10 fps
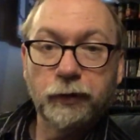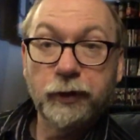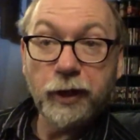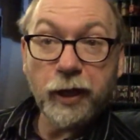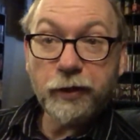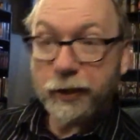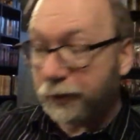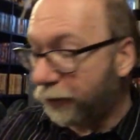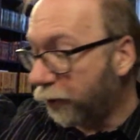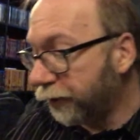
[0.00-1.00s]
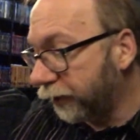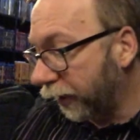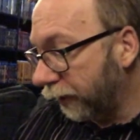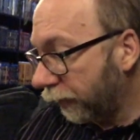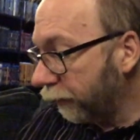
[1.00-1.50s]
Yeah, and actually I noticed that.
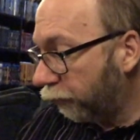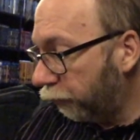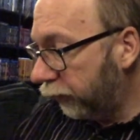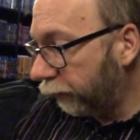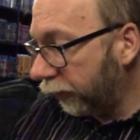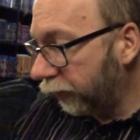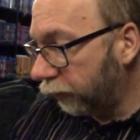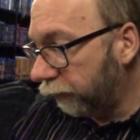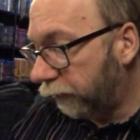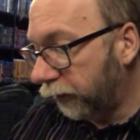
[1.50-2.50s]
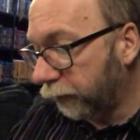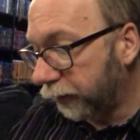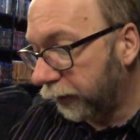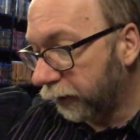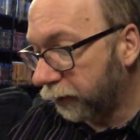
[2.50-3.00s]
I, I did want to do a video on
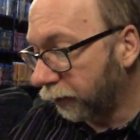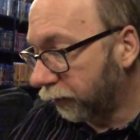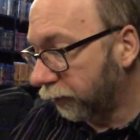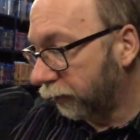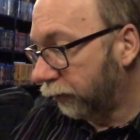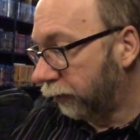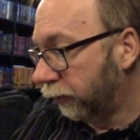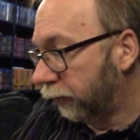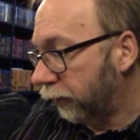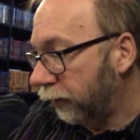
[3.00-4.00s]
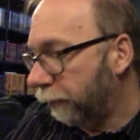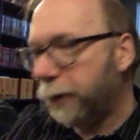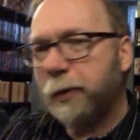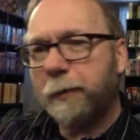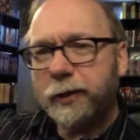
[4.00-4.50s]
that actually.
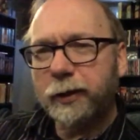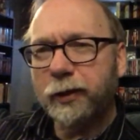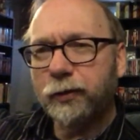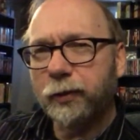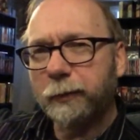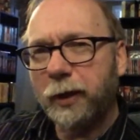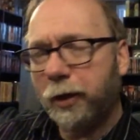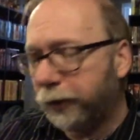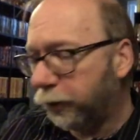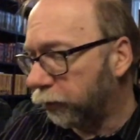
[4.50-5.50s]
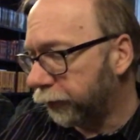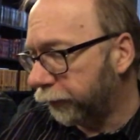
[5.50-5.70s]
Maybe I'll mention that during my holiday horrors